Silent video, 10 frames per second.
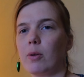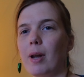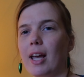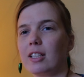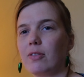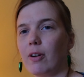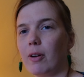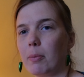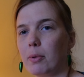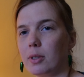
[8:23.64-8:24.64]
my next
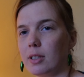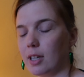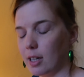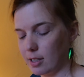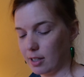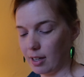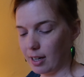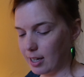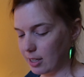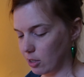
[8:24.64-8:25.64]
very important task that
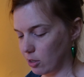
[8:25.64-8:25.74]
I need to